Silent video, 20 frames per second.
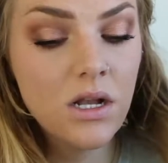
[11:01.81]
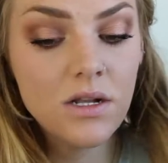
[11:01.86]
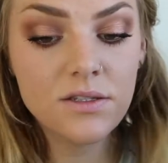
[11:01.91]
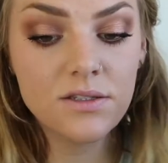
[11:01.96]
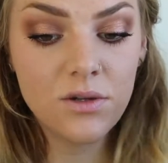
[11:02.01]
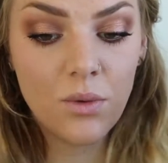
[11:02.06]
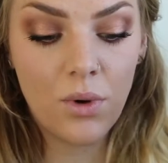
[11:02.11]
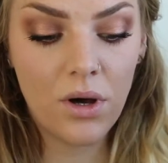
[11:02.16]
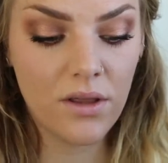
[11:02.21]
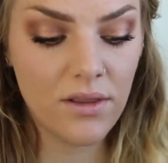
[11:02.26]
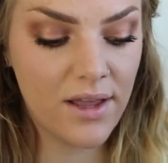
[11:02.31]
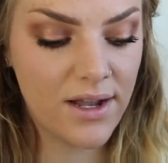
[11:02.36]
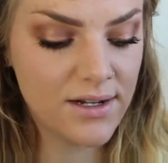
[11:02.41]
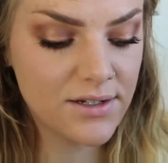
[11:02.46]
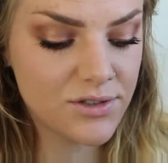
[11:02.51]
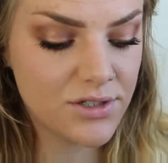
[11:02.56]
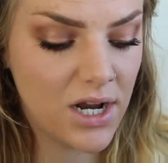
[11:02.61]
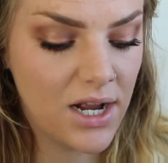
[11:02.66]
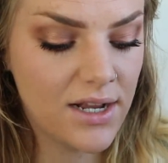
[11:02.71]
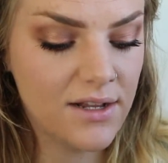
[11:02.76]
So while
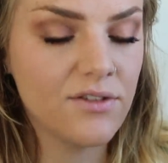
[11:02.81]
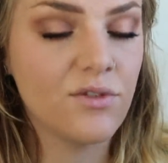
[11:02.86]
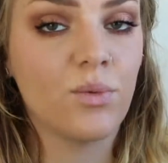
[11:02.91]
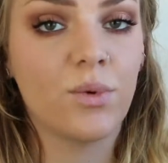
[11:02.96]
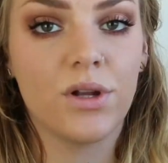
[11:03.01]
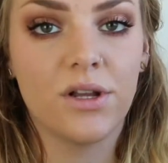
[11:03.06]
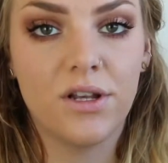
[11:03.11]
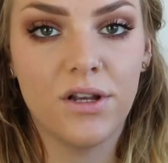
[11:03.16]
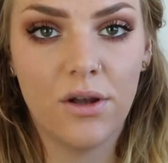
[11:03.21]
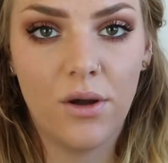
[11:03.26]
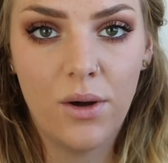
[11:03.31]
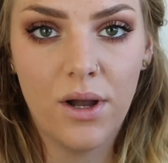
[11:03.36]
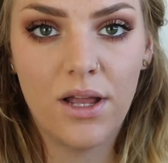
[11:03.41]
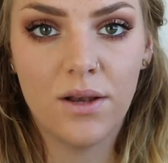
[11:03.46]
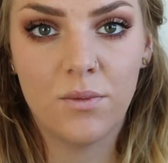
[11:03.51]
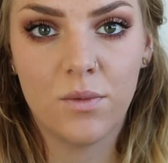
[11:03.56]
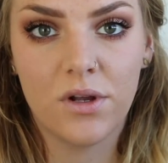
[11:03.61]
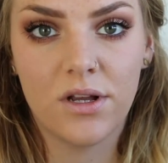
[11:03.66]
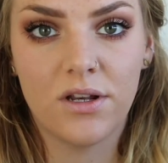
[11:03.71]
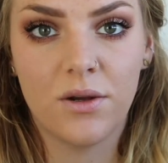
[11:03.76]
that dries, we're gonna go ahead
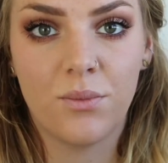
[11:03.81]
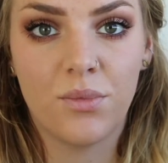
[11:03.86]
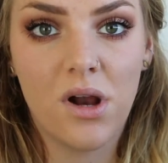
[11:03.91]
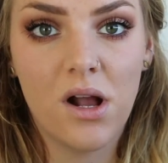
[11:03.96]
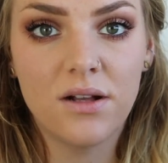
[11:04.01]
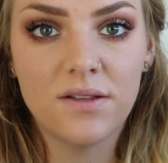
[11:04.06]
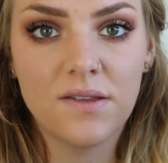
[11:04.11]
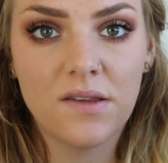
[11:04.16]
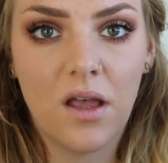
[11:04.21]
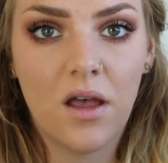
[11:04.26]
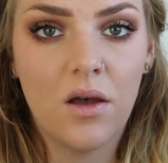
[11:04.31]
and we're gonna bronze